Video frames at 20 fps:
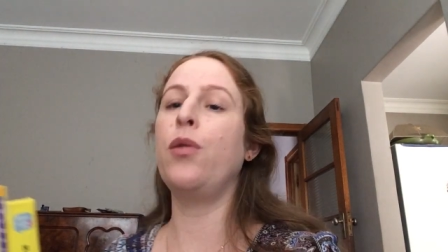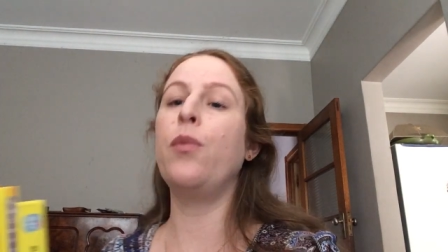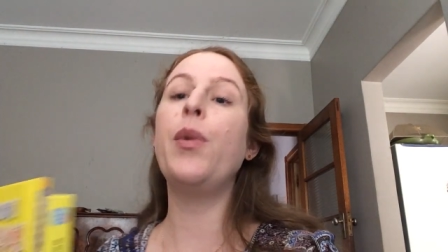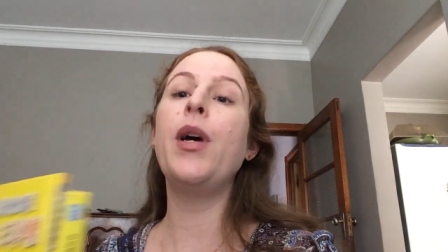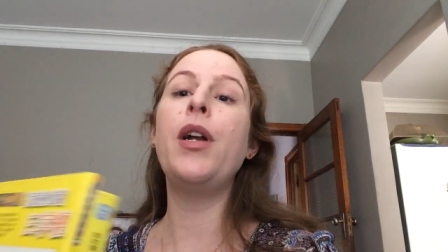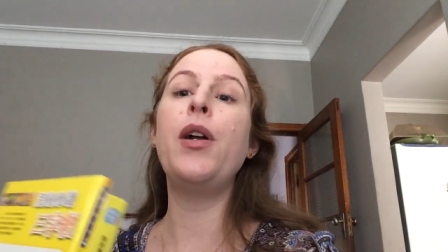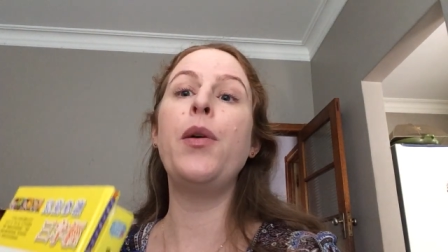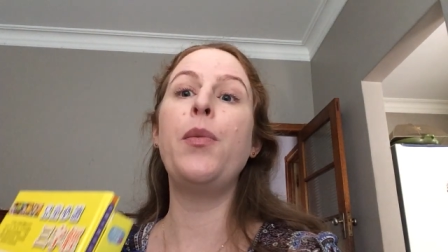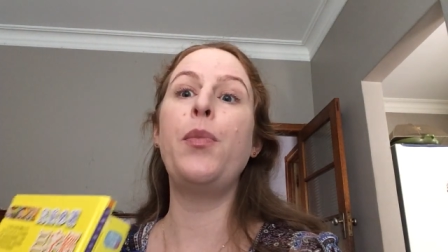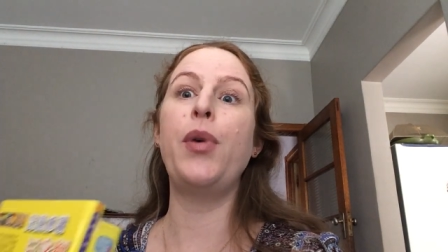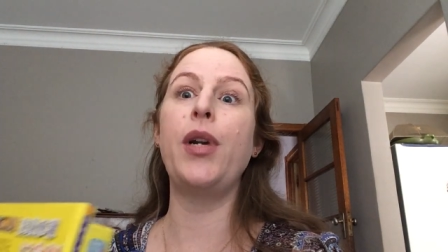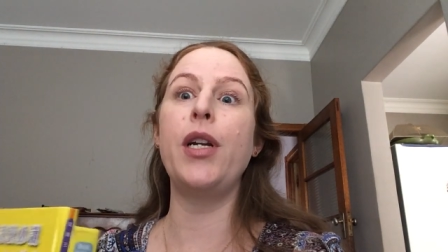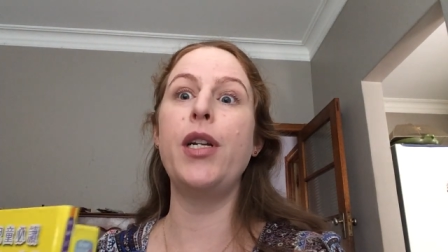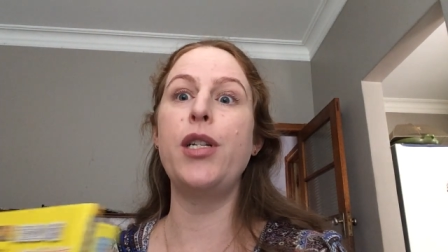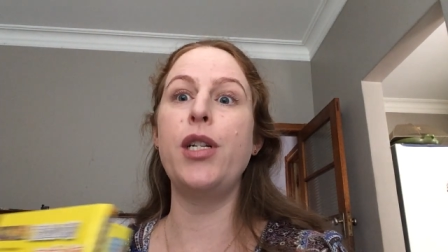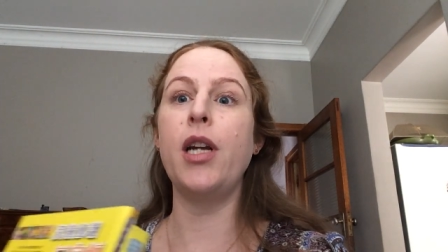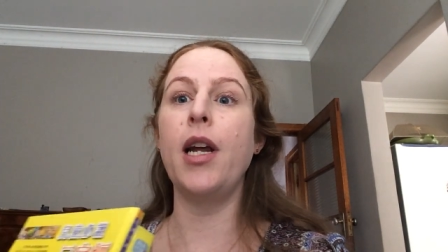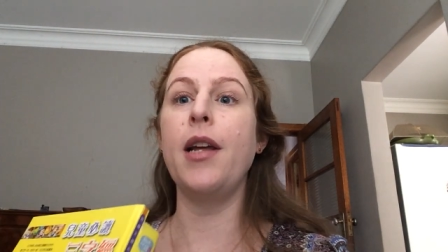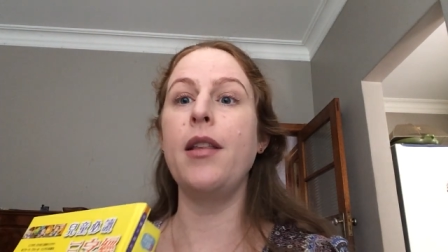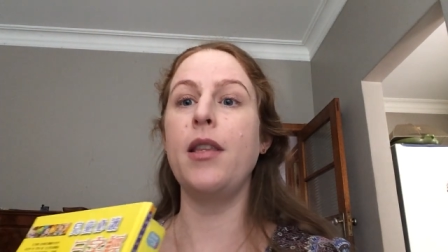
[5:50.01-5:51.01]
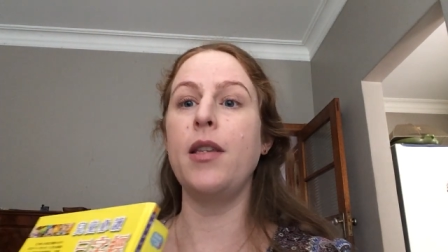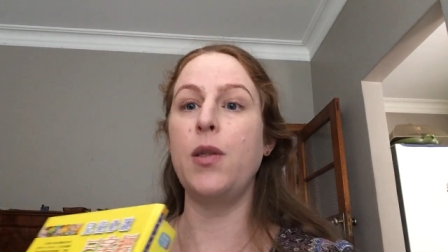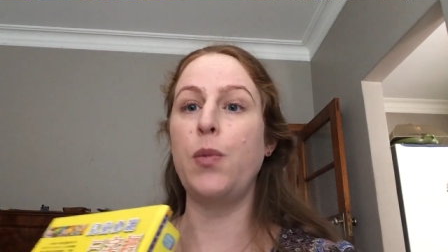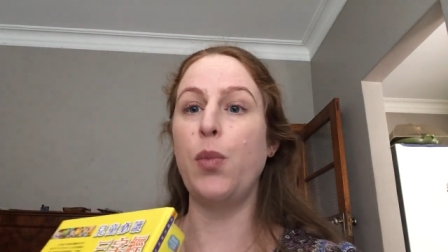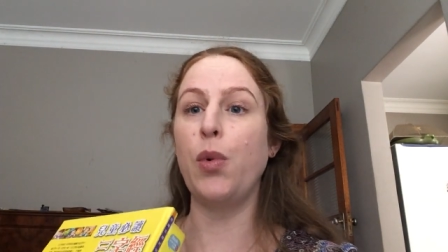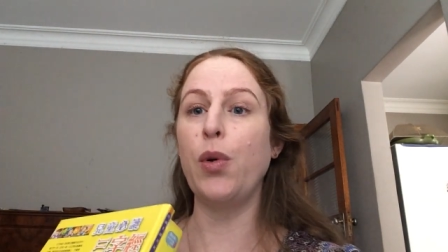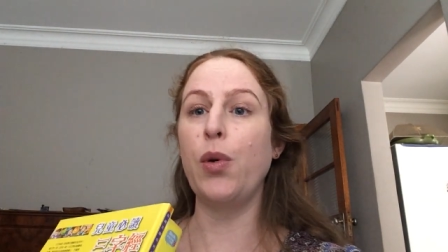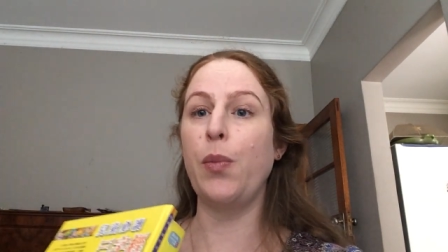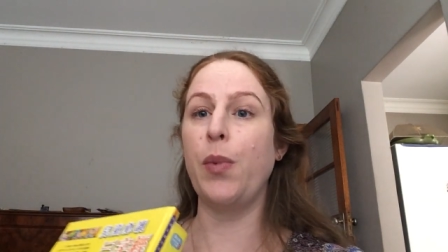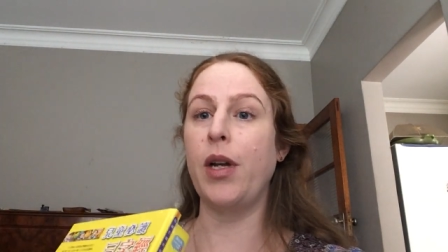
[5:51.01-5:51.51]
You better appreciate this
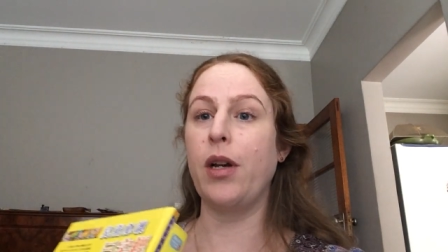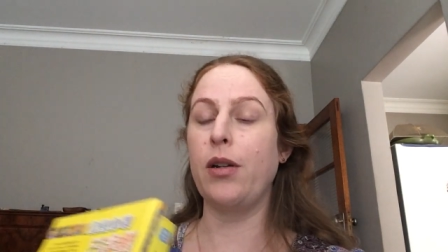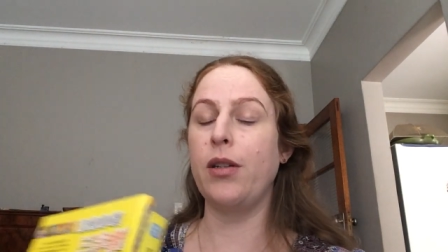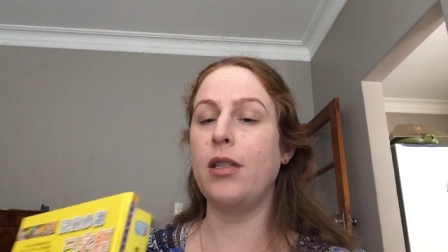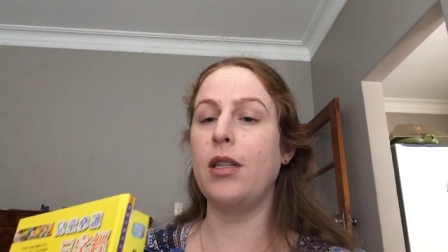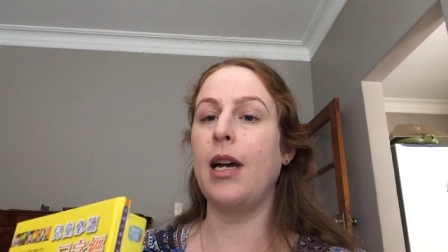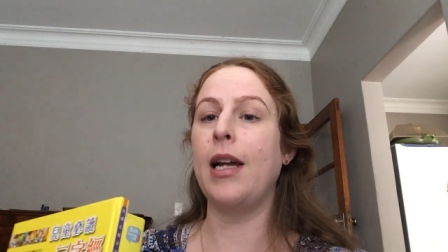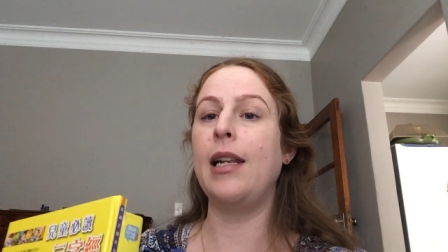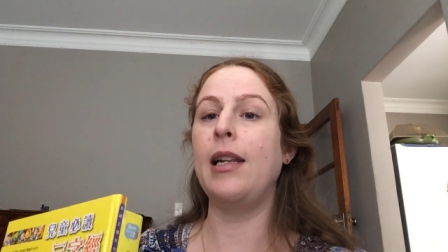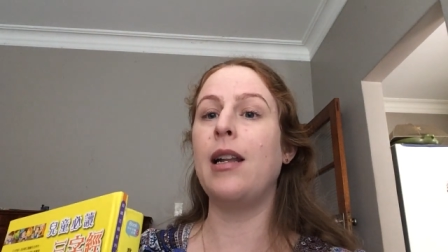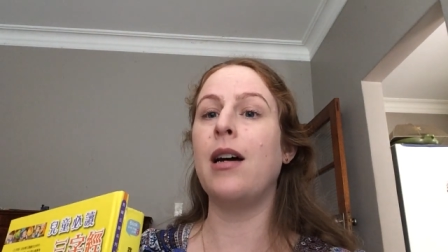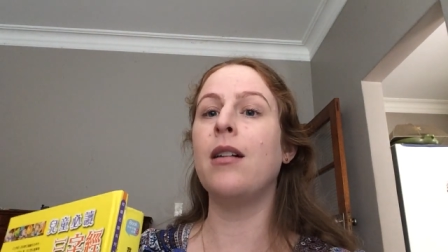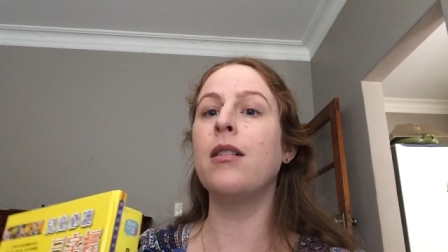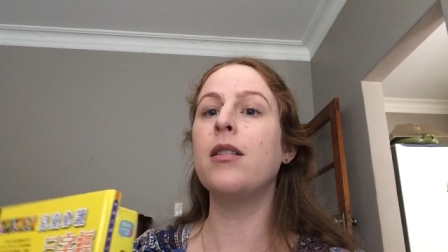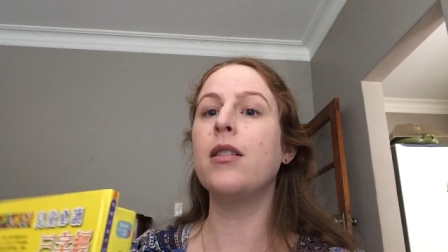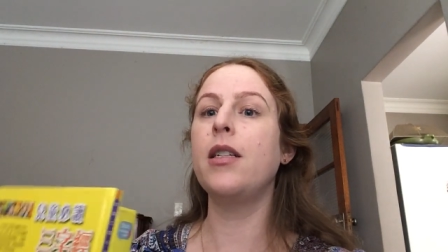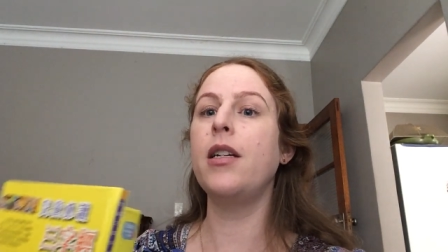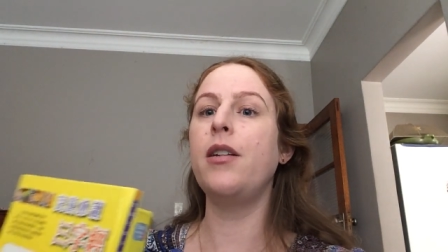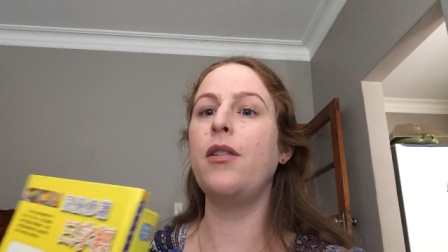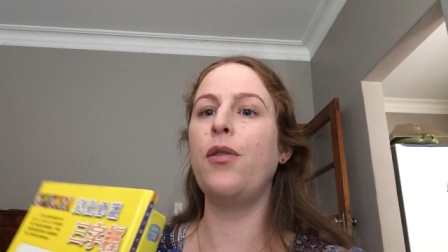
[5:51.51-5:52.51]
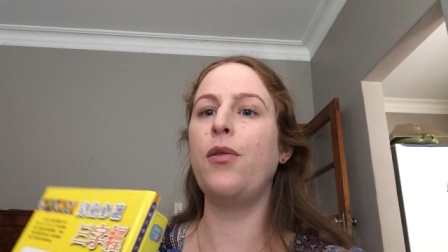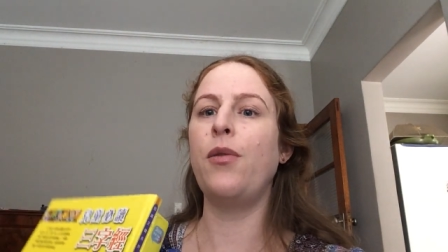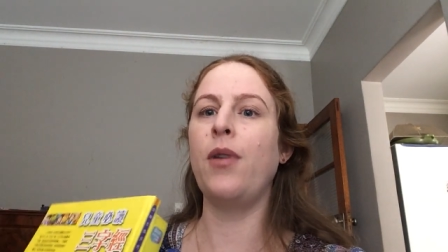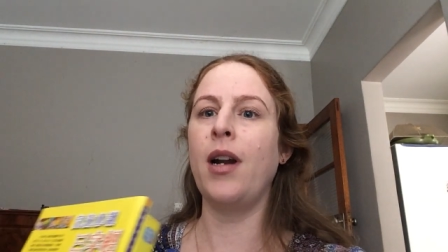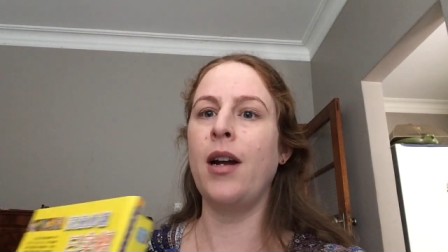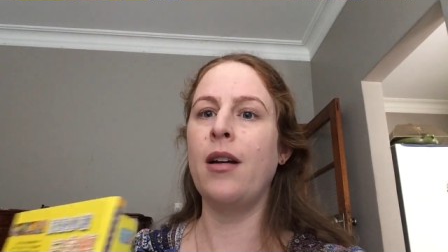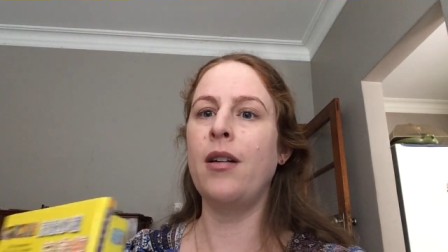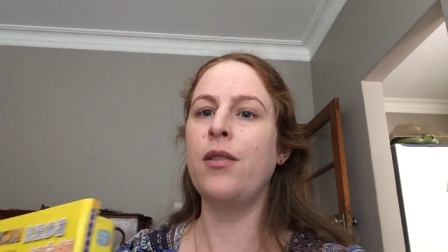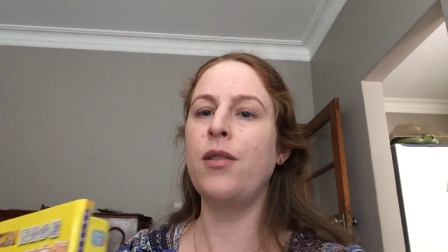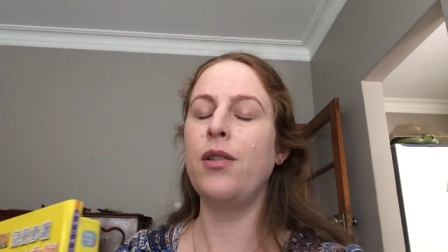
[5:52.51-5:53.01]
book because I lugged it
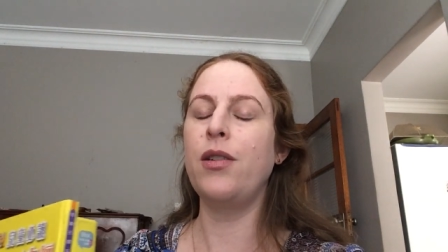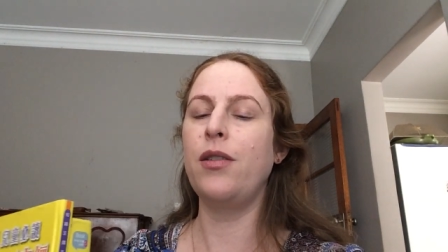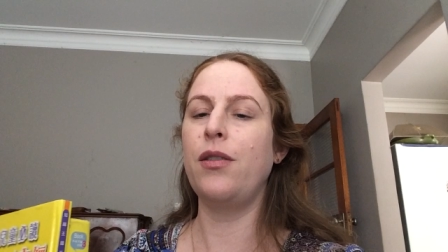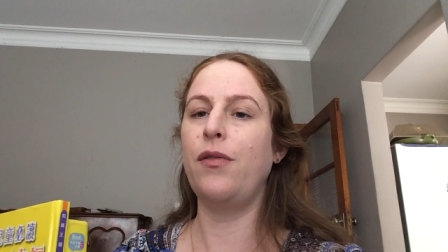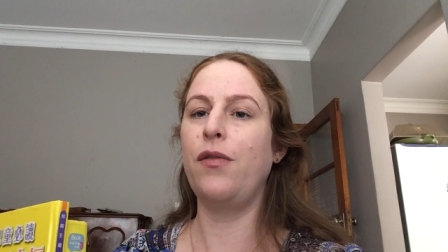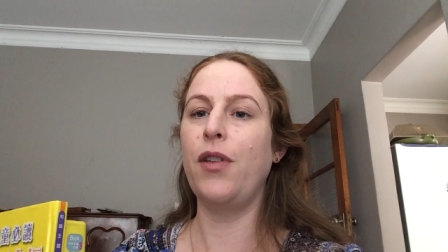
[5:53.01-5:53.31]
around